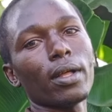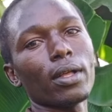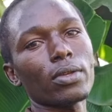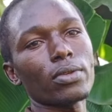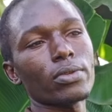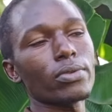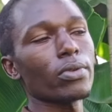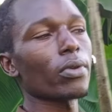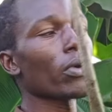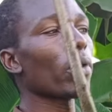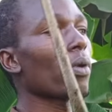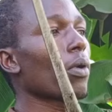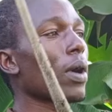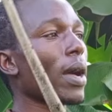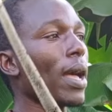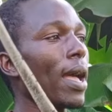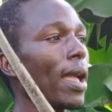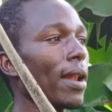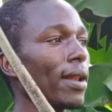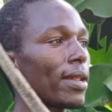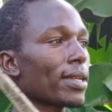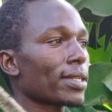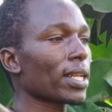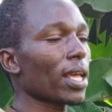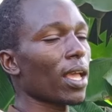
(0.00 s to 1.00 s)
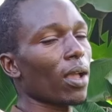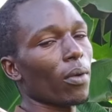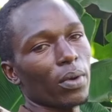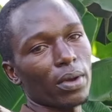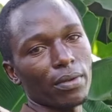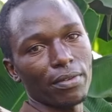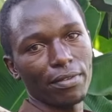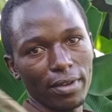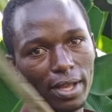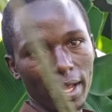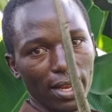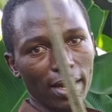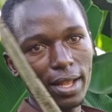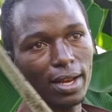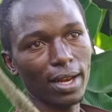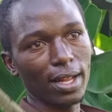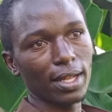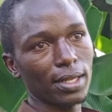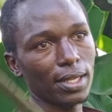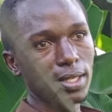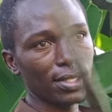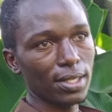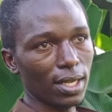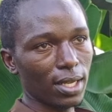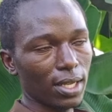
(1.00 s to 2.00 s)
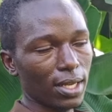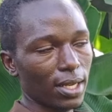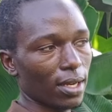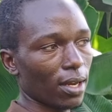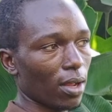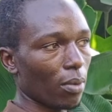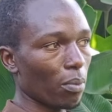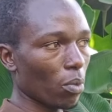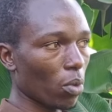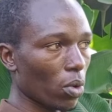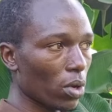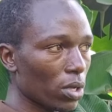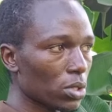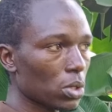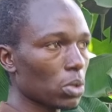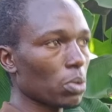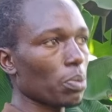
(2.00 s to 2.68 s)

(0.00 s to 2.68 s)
So I later I will find another sucker that I'm going